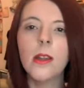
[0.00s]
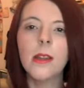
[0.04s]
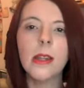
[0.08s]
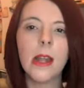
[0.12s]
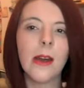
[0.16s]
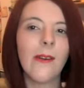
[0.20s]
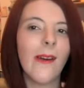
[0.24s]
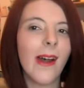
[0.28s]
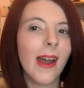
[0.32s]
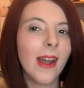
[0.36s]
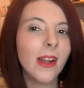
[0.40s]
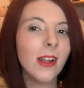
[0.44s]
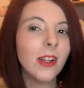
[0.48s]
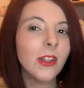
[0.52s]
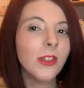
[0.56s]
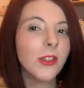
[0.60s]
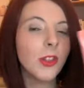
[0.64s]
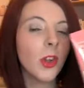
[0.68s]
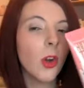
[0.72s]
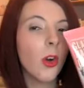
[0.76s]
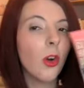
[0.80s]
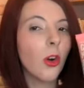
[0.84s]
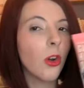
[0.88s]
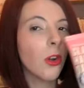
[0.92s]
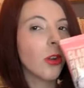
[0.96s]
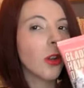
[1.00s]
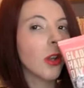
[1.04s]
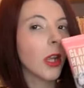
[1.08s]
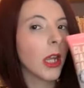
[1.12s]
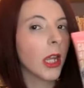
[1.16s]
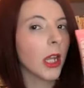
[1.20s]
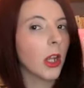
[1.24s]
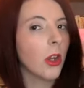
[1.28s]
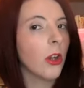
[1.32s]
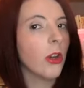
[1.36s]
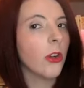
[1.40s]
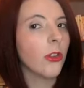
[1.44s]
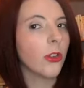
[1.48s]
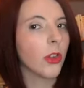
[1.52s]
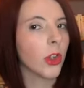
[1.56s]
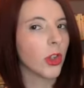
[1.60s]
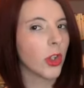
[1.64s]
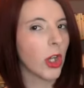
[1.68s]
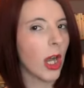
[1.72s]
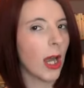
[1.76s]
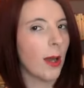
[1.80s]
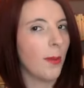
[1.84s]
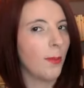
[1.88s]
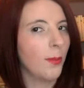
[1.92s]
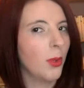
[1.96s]
Now, I used to only use the
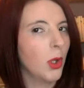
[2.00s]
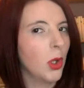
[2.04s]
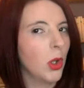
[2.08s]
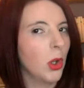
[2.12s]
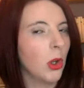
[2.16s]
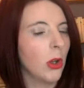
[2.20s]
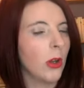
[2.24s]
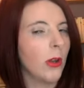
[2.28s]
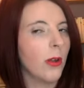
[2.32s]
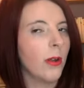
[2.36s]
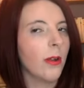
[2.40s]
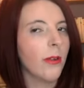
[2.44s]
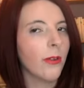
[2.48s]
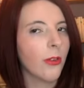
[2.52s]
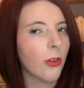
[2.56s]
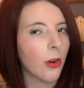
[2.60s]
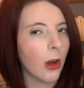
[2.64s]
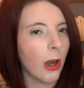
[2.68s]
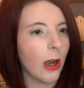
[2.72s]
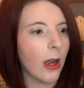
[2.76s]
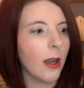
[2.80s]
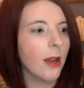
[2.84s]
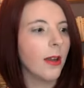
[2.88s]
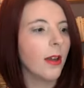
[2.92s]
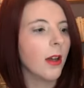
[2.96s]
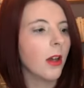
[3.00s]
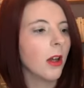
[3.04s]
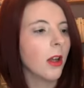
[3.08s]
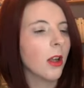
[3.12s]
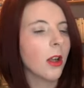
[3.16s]
shampoo for,